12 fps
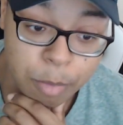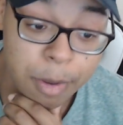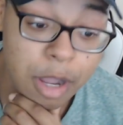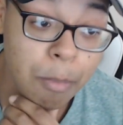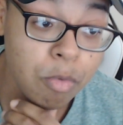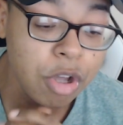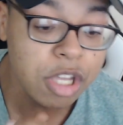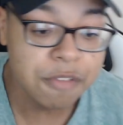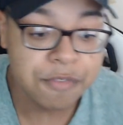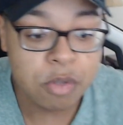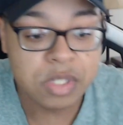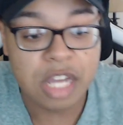but I'm really
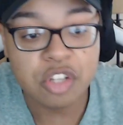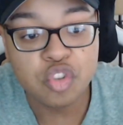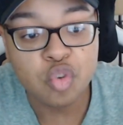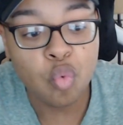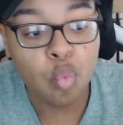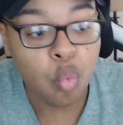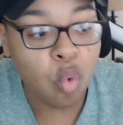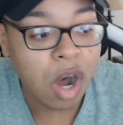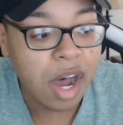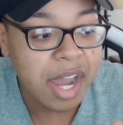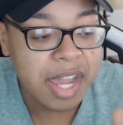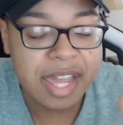confused as to
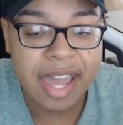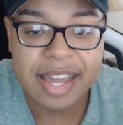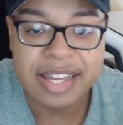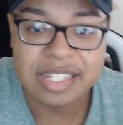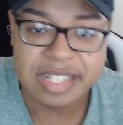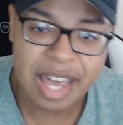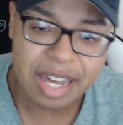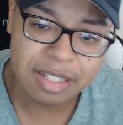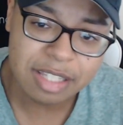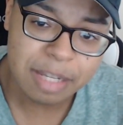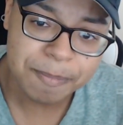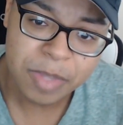why
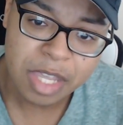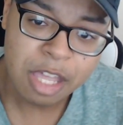exactly